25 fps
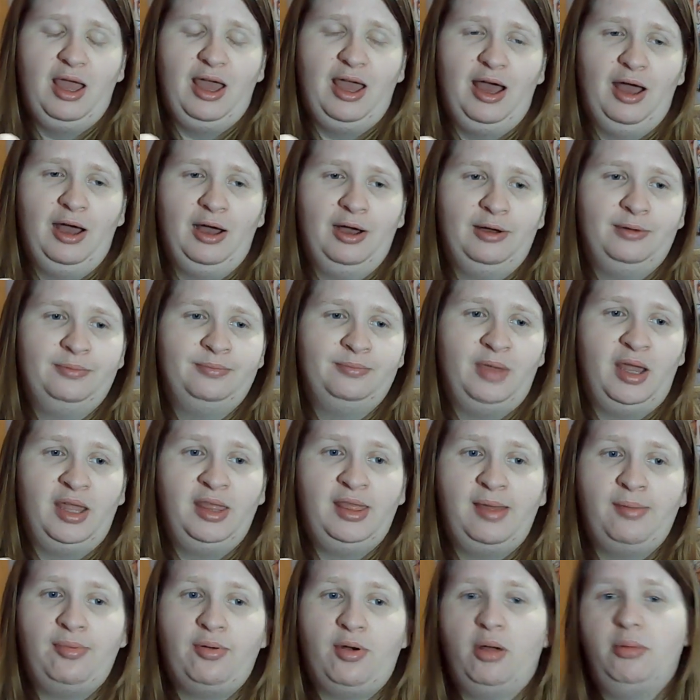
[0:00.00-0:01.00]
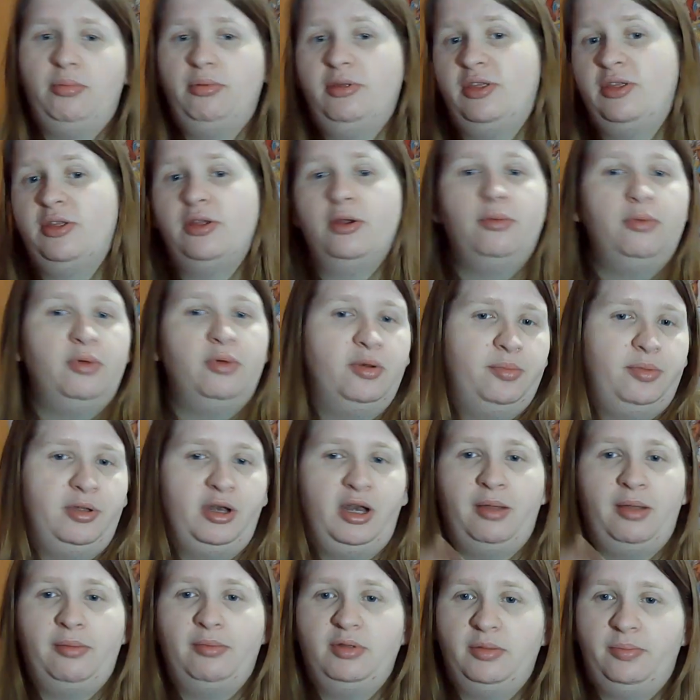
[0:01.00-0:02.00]
And they probably still would have
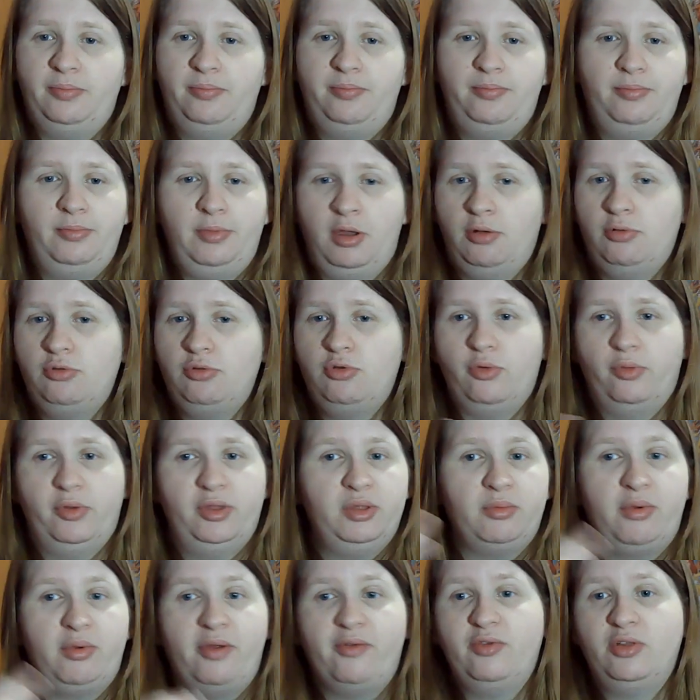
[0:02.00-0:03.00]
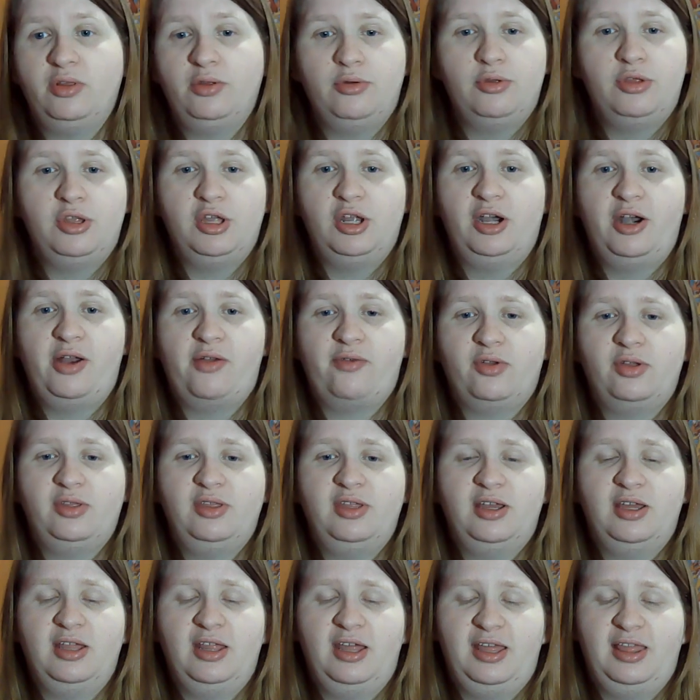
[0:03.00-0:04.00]
been able to, you know, join the revolution and
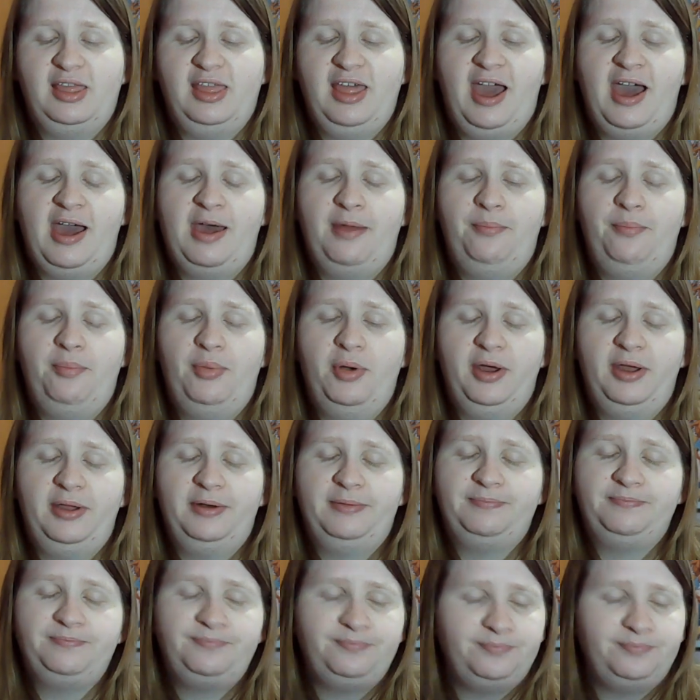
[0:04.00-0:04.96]
everything like that, but,